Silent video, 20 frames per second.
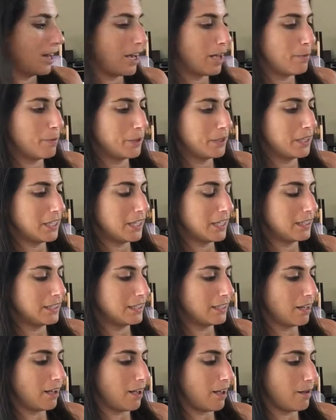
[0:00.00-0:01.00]
I put
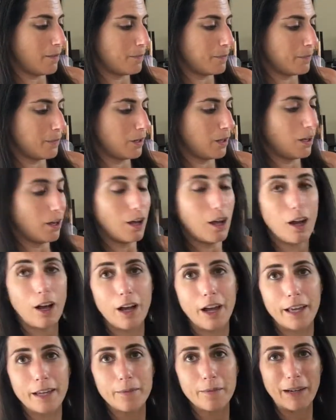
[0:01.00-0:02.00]
this on
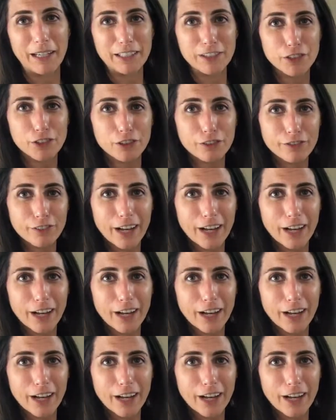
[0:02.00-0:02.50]
my stir